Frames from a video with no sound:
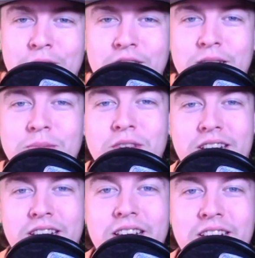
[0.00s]
seems
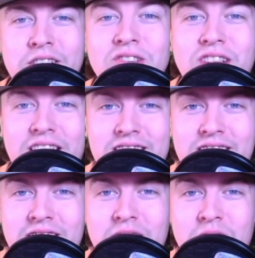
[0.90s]
like they can do that.
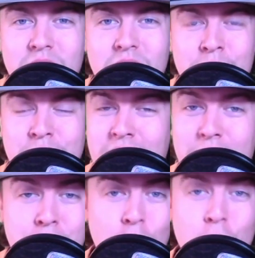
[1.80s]
If they
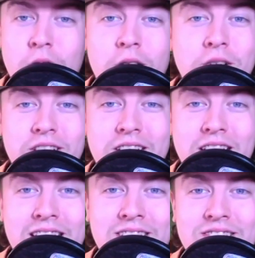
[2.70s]
get 4 healthy
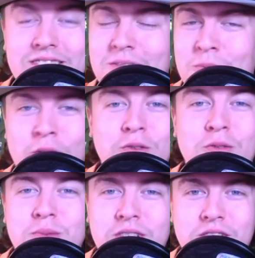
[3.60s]
guys, one of
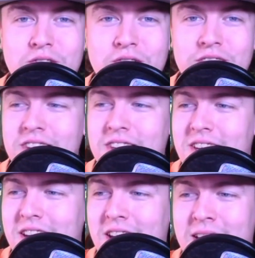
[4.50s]
them's injured.
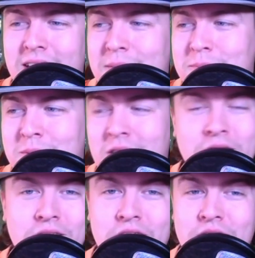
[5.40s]
The
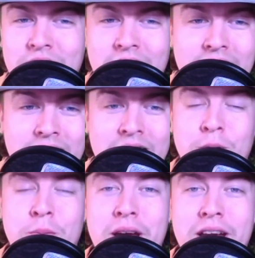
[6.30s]
other year, they
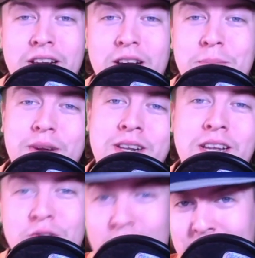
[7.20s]
were banged up, and
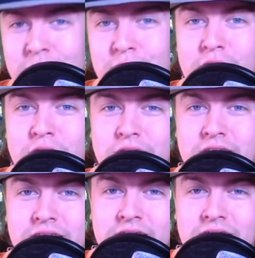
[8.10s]
then Travis
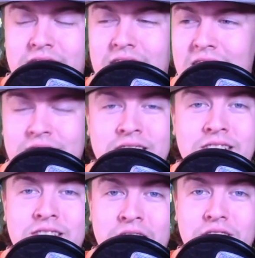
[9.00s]
Frederick has
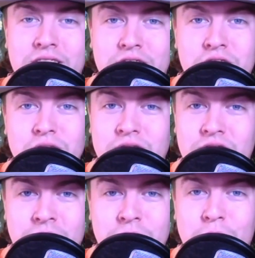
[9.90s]
his health issues,
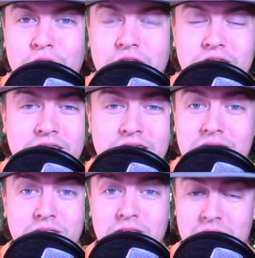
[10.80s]
unfortunately,
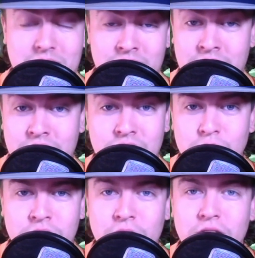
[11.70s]
and leads
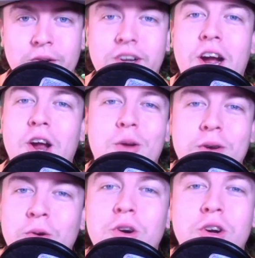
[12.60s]
to an early
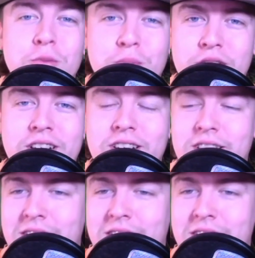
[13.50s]
retirement. Who could have predicted?